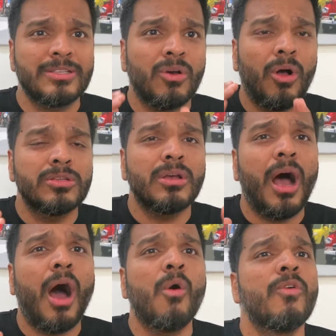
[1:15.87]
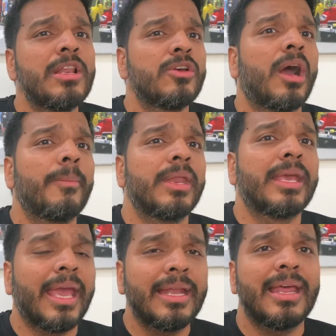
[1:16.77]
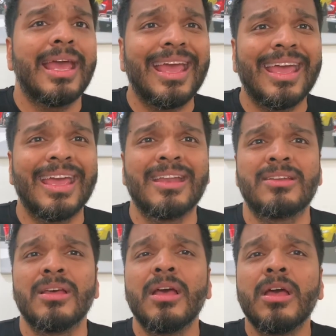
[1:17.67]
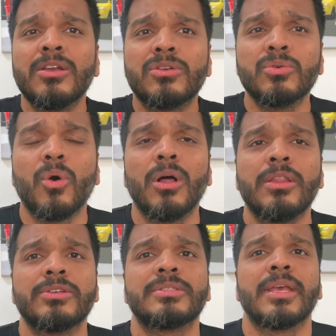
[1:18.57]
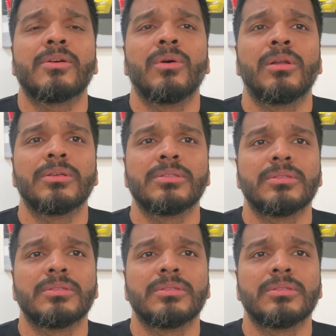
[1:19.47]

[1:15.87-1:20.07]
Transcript: it's also how well you communicate it to all your stakeholders.